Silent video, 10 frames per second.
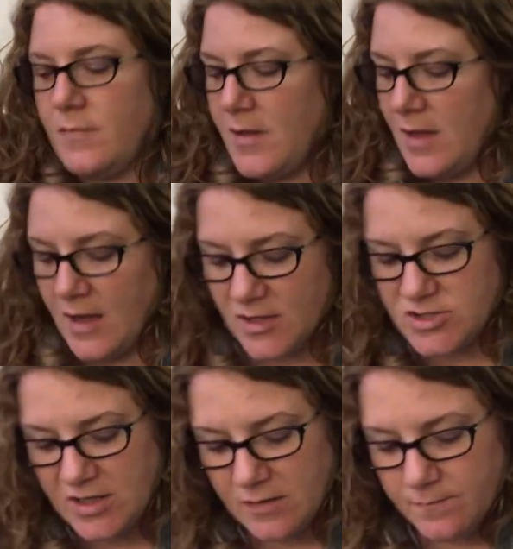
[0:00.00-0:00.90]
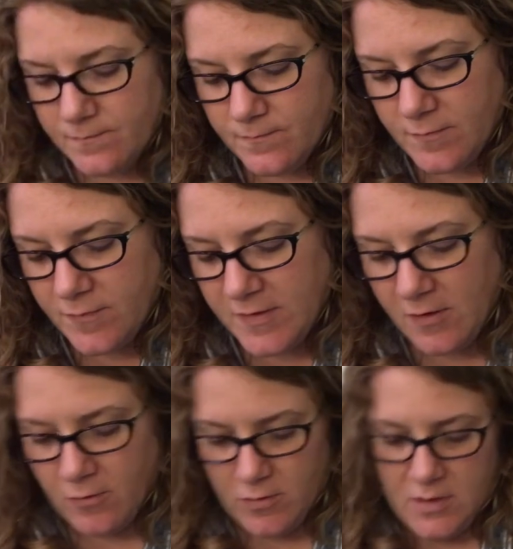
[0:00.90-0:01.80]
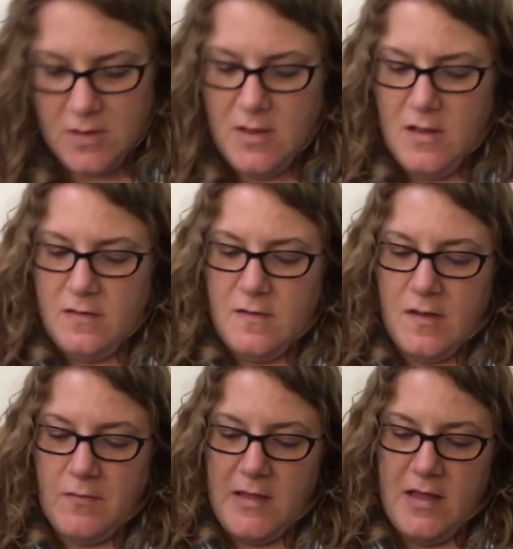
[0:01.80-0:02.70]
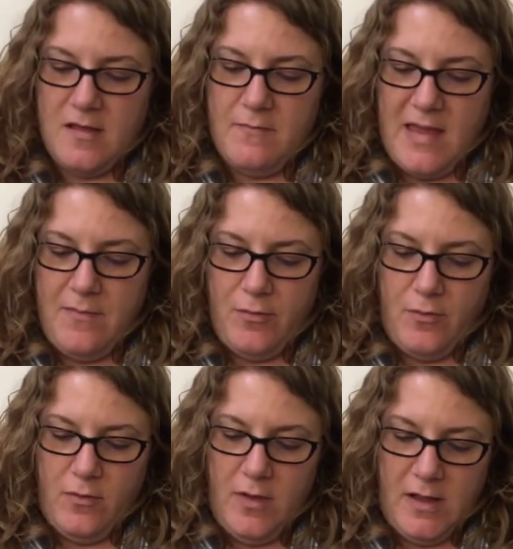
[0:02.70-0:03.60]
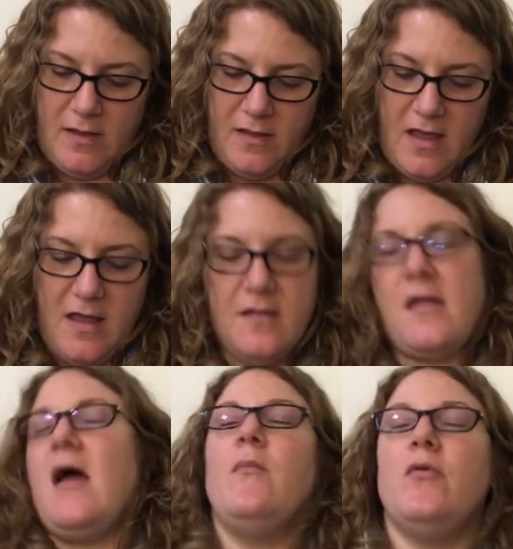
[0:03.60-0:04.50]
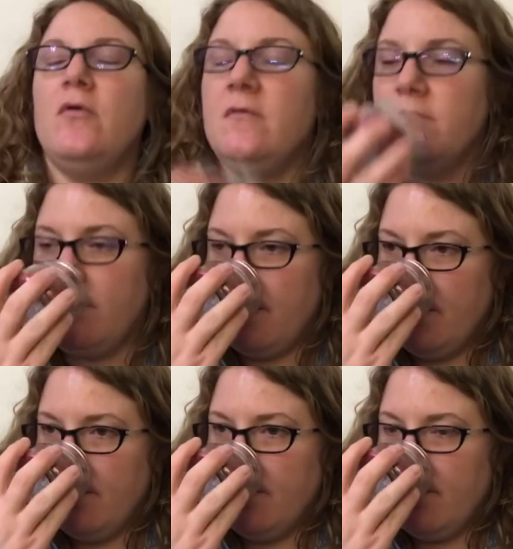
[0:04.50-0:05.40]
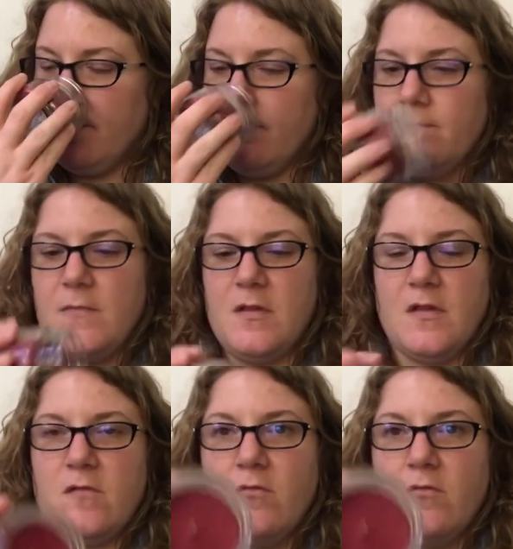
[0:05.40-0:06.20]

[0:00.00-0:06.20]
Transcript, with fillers: packaging sticker on it. This one is maple glazed apple. This is